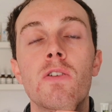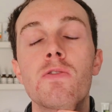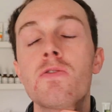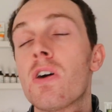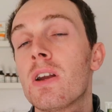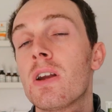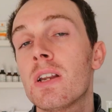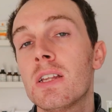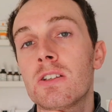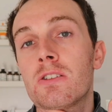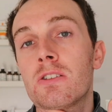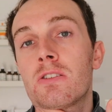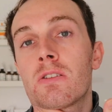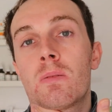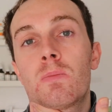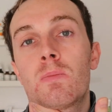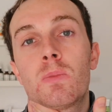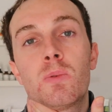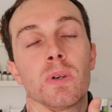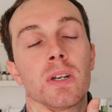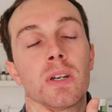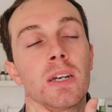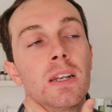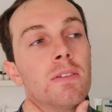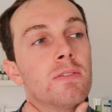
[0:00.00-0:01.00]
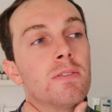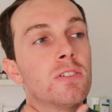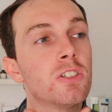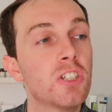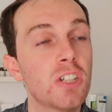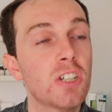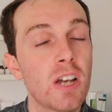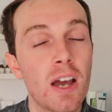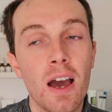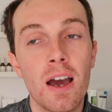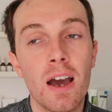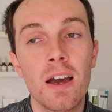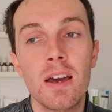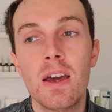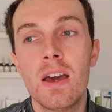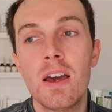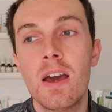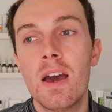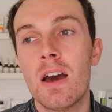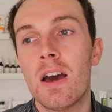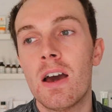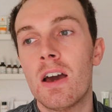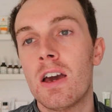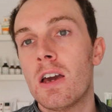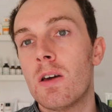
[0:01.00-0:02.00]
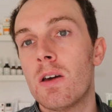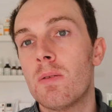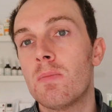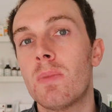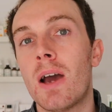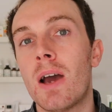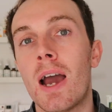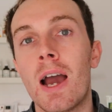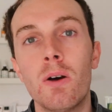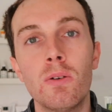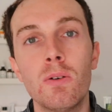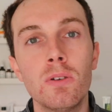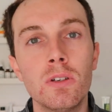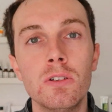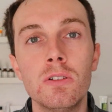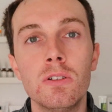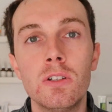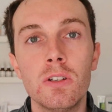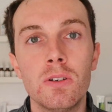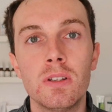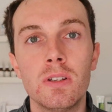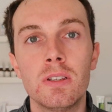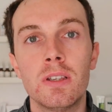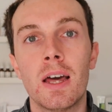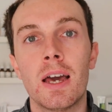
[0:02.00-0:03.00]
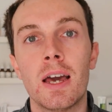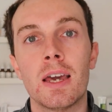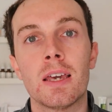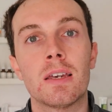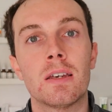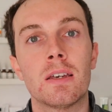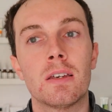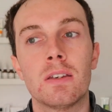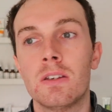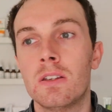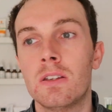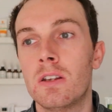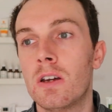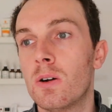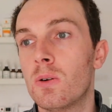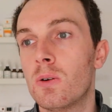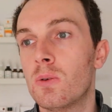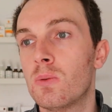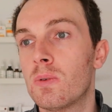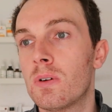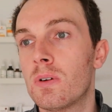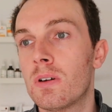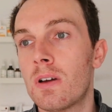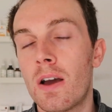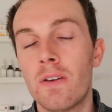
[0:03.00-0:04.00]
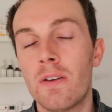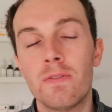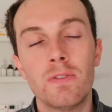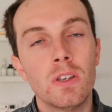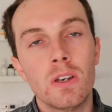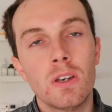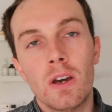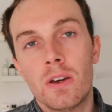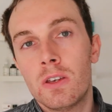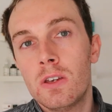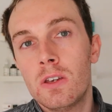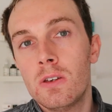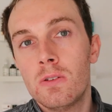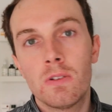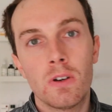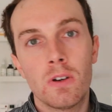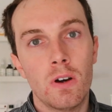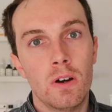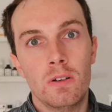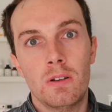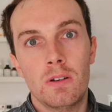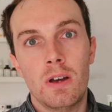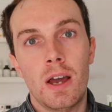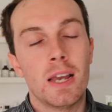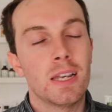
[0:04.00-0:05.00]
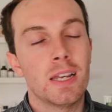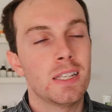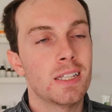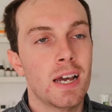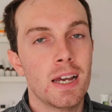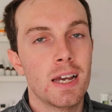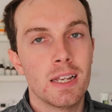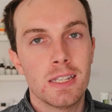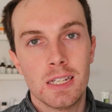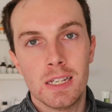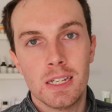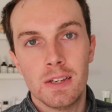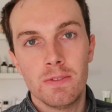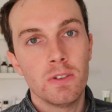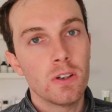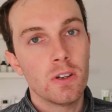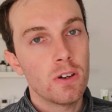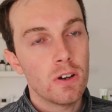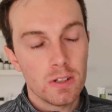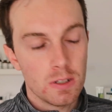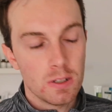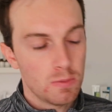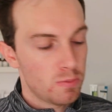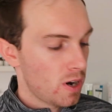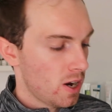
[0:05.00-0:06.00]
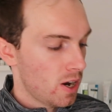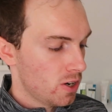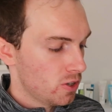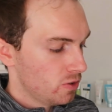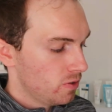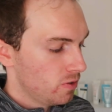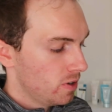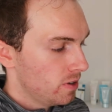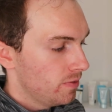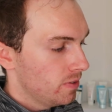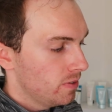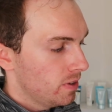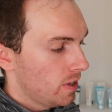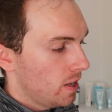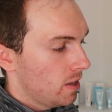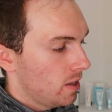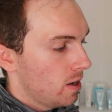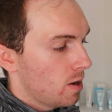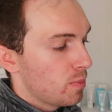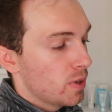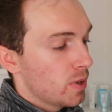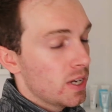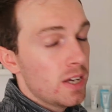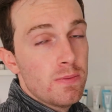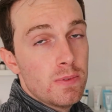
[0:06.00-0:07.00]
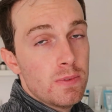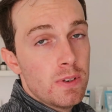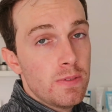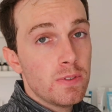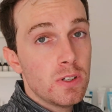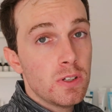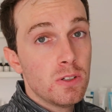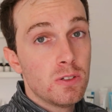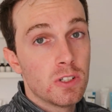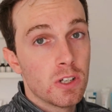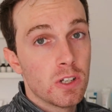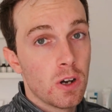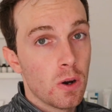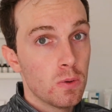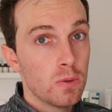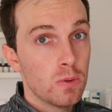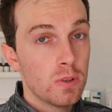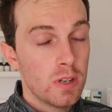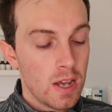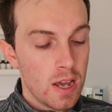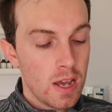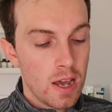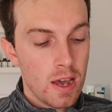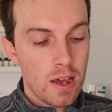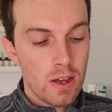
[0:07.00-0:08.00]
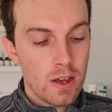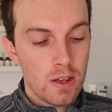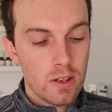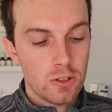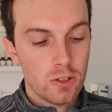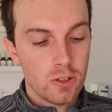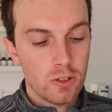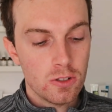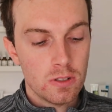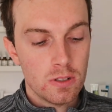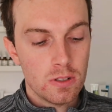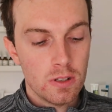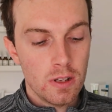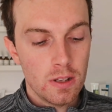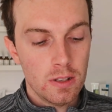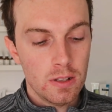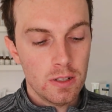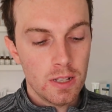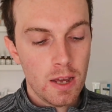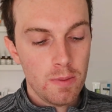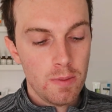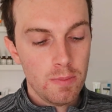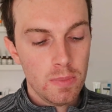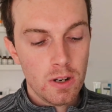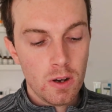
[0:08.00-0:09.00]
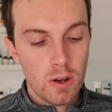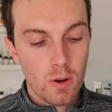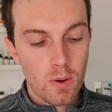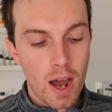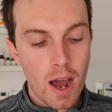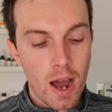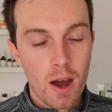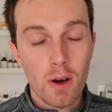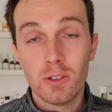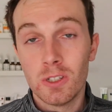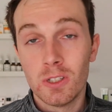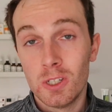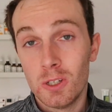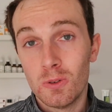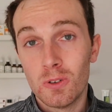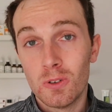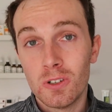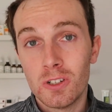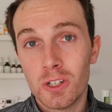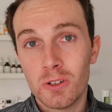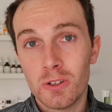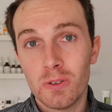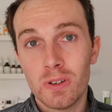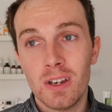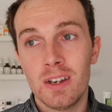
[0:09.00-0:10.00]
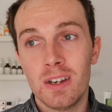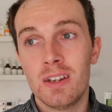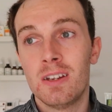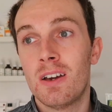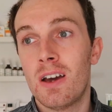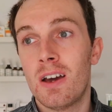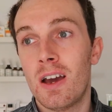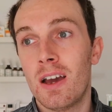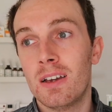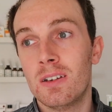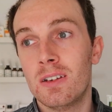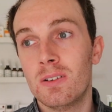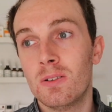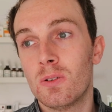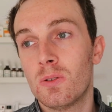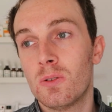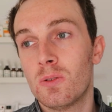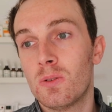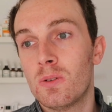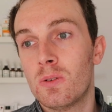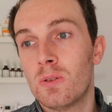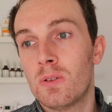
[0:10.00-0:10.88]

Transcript: over on Instagram and we can have a chat. How are you doing, like, you know, have you got anxiety, have you got depression or anything like that? But even if you don't, just let me know how you are doing and